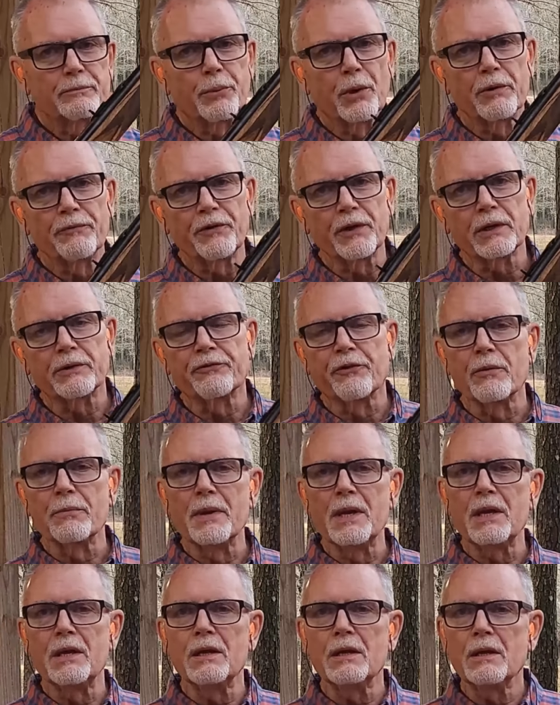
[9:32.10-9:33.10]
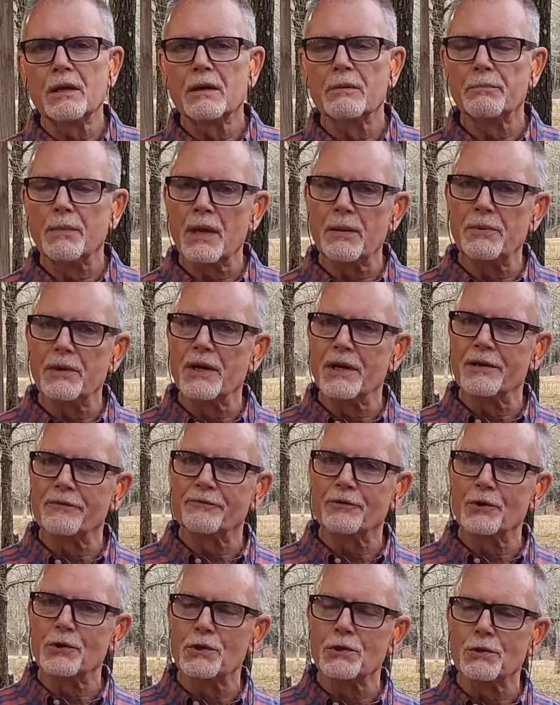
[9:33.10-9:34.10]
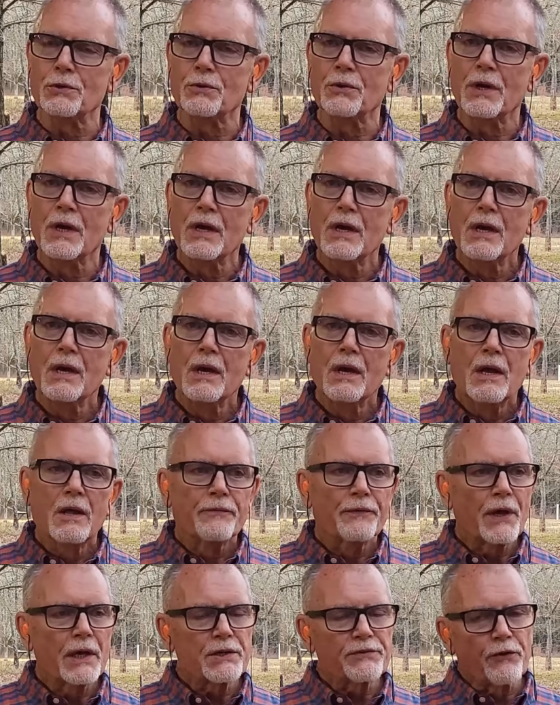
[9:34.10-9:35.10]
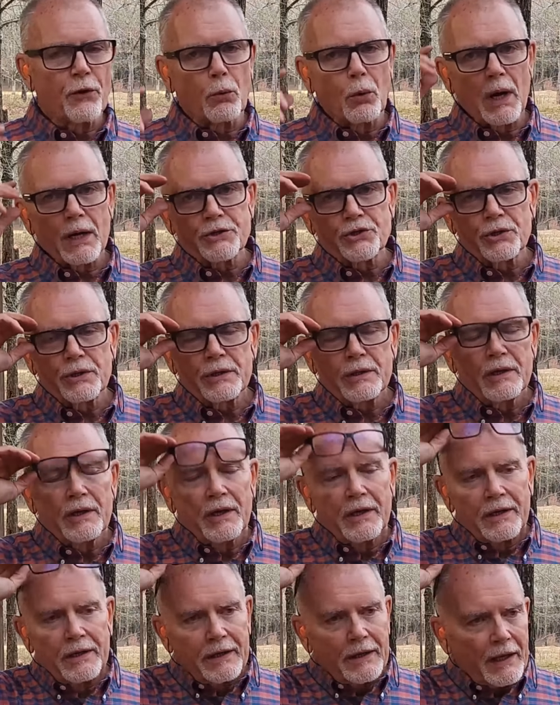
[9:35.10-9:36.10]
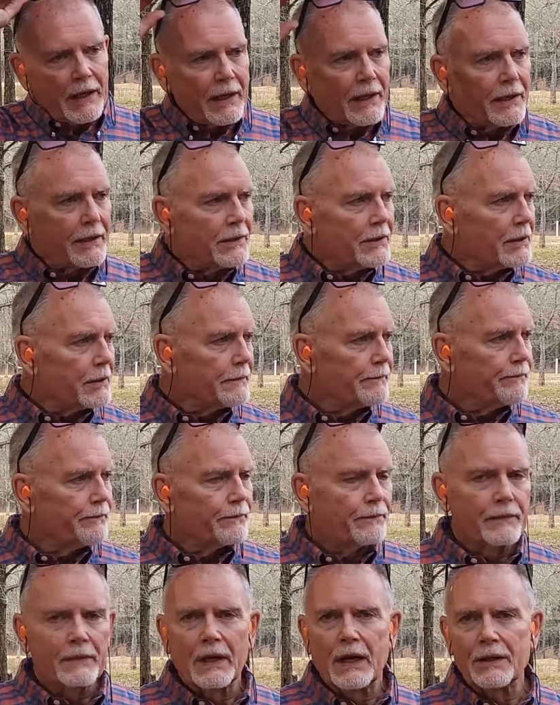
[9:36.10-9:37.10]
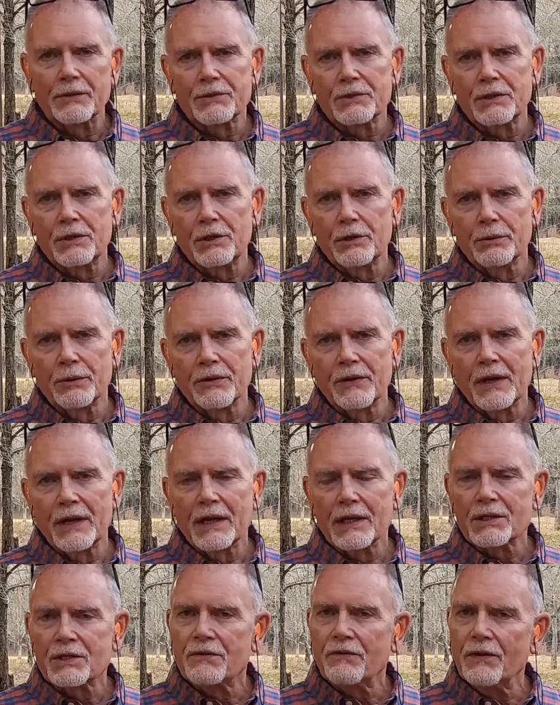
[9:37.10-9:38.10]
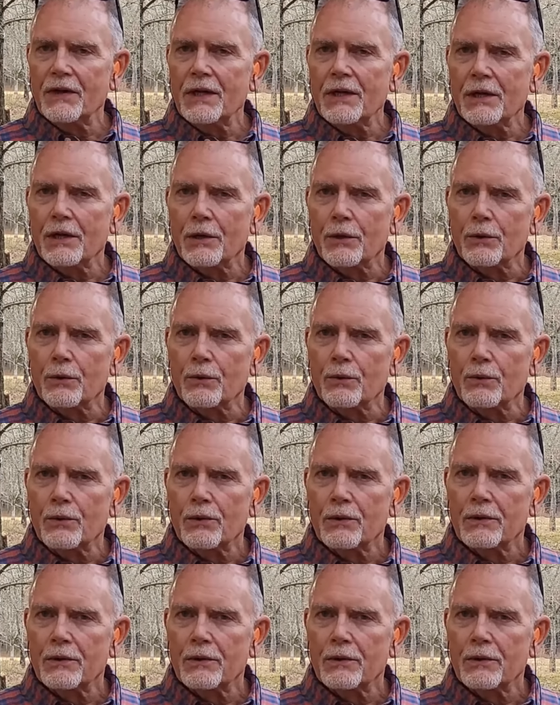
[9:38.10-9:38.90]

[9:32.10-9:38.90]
perfect for me, maybe not for you. Thanks for watching, and I'll see you in the next video.